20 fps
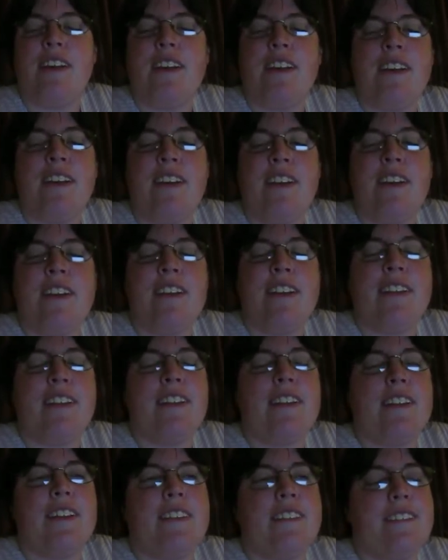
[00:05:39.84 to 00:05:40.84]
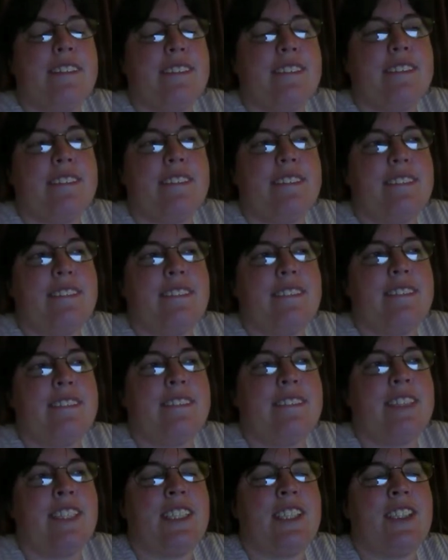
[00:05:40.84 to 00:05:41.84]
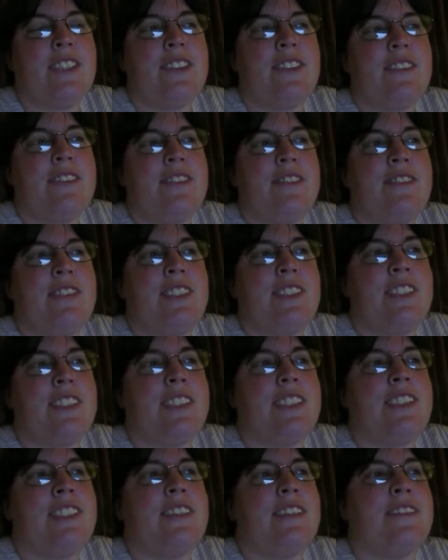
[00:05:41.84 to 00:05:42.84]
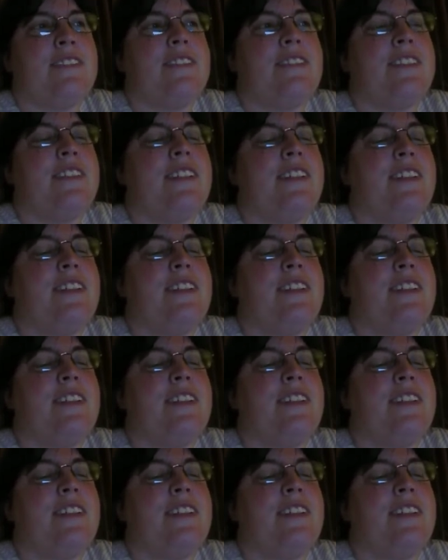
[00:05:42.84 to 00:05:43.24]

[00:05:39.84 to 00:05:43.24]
And they shouldn't feel as if